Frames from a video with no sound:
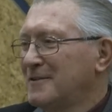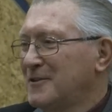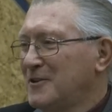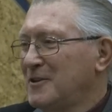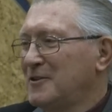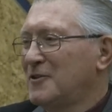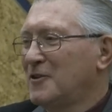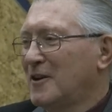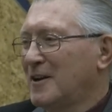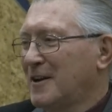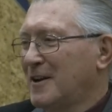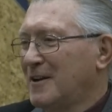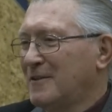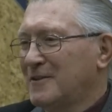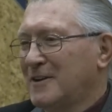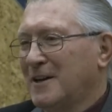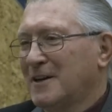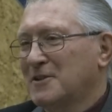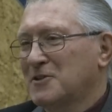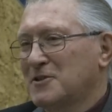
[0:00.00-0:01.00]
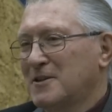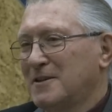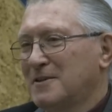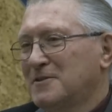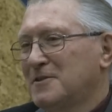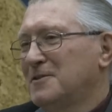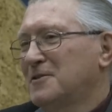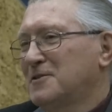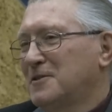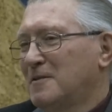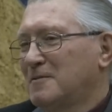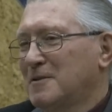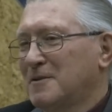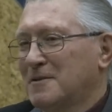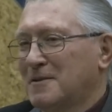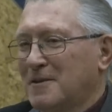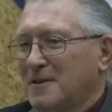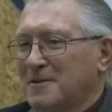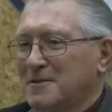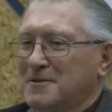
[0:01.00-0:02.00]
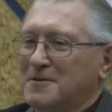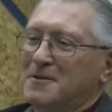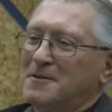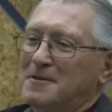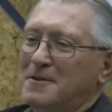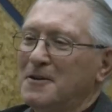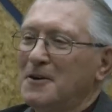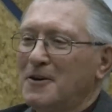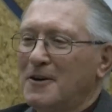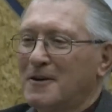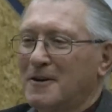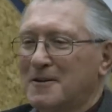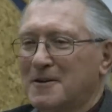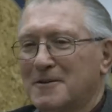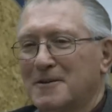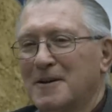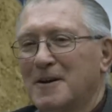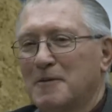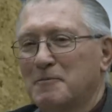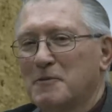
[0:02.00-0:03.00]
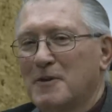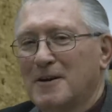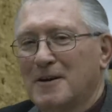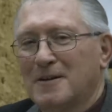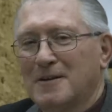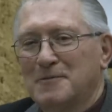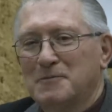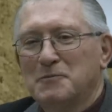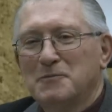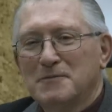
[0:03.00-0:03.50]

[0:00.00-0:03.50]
did not have access to some of the things that are up there.